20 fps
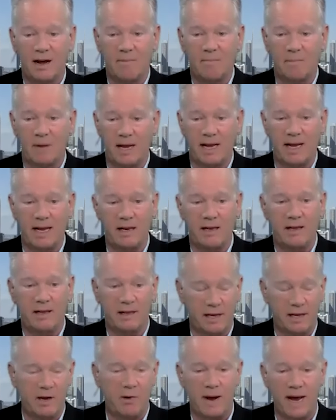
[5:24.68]
in the
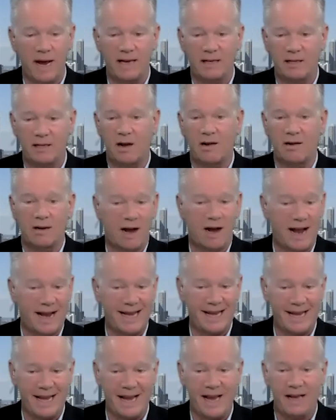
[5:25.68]
US on
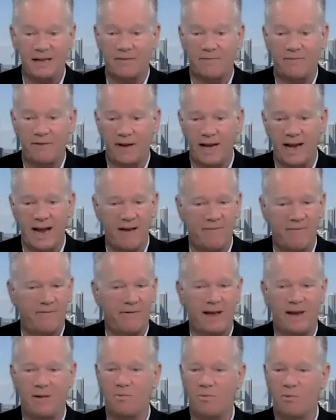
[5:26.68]
IESVF,
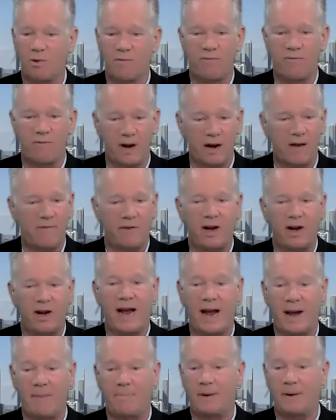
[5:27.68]
and we're very, very
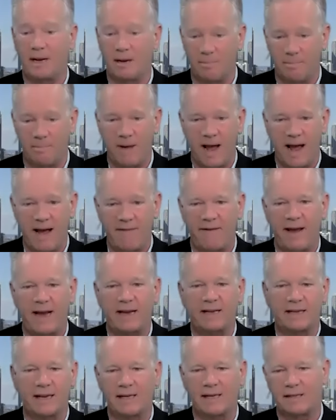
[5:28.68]
happy to have
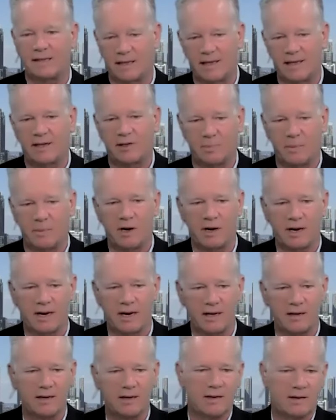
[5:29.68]
access to this market.
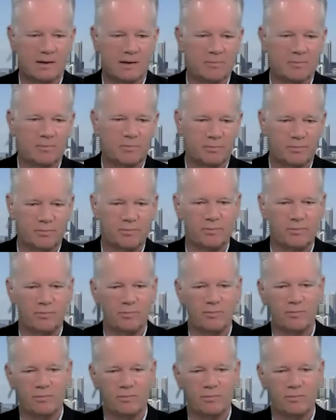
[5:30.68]
Absolutely.